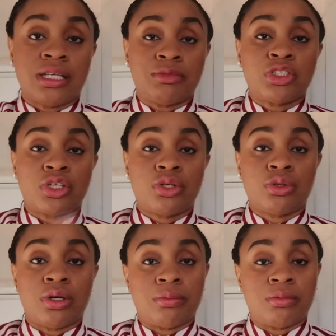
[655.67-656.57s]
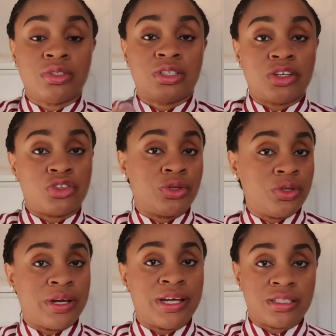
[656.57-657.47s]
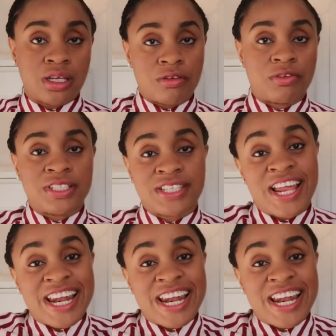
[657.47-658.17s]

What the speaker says: I'm just gonna start showing you guys the outfits